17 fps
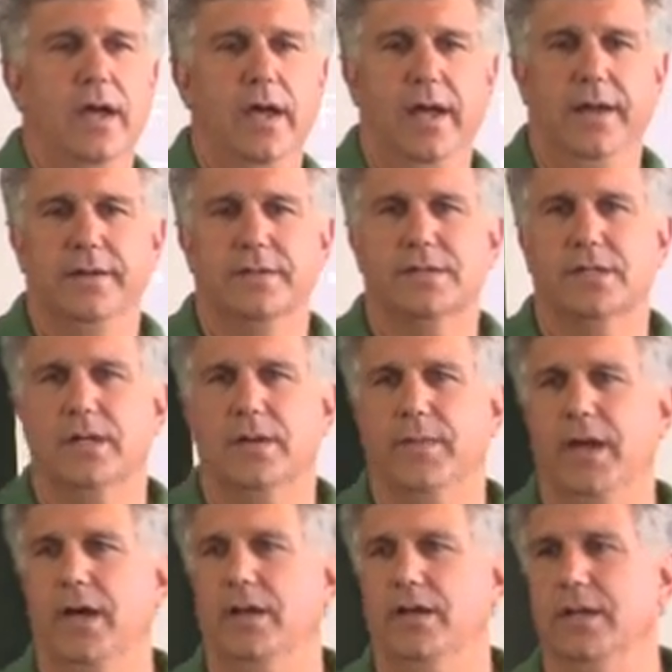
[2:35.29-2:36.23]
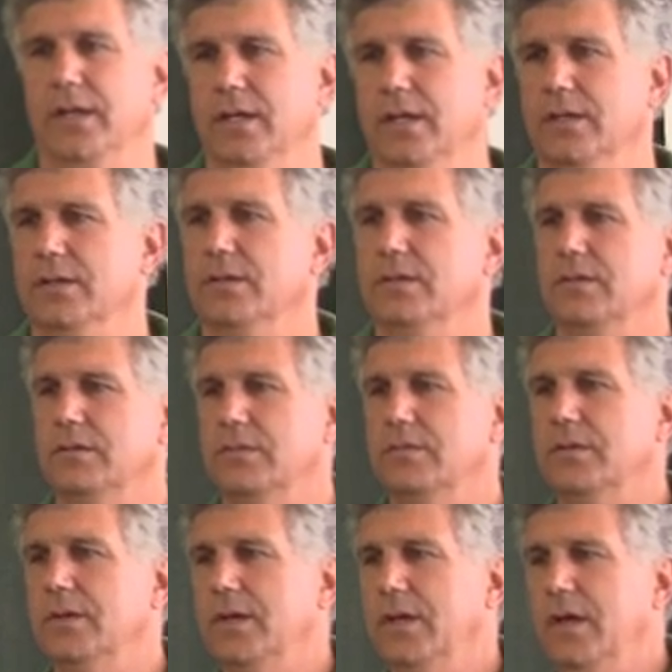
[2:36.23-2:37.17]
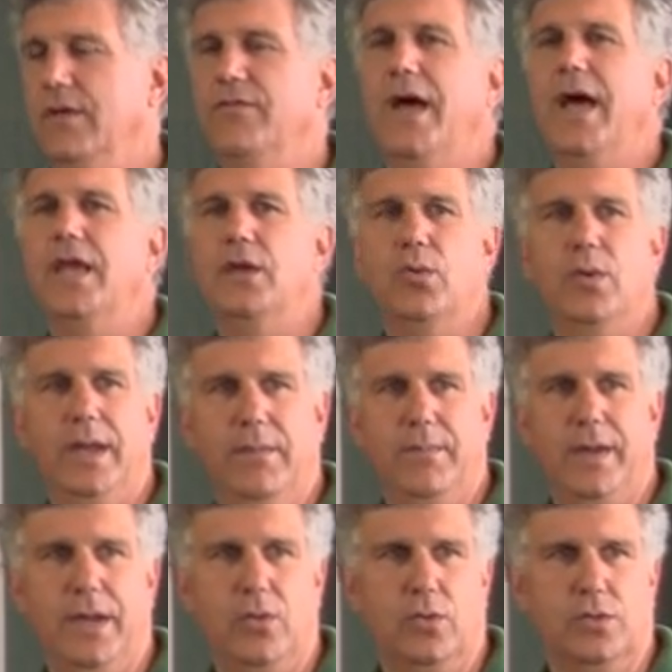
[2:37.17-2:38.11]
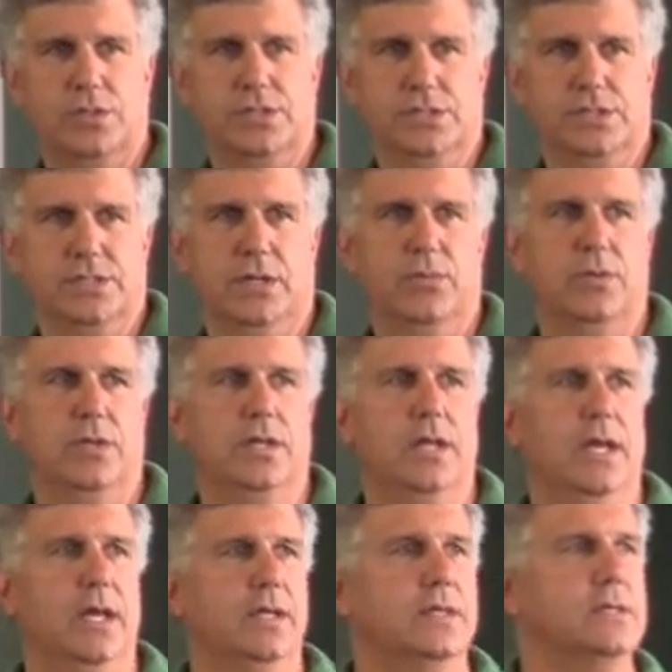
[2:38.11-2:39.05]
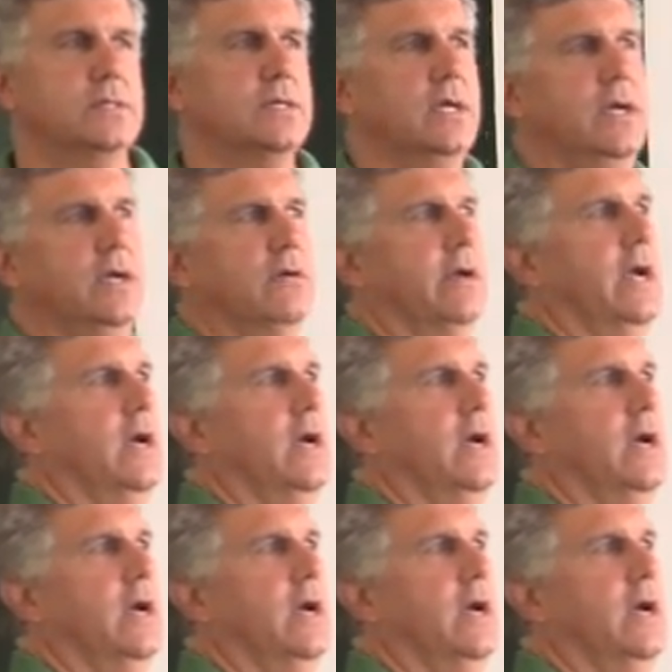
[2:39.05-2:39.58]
to come out and evaluate my horses. I really like this guy or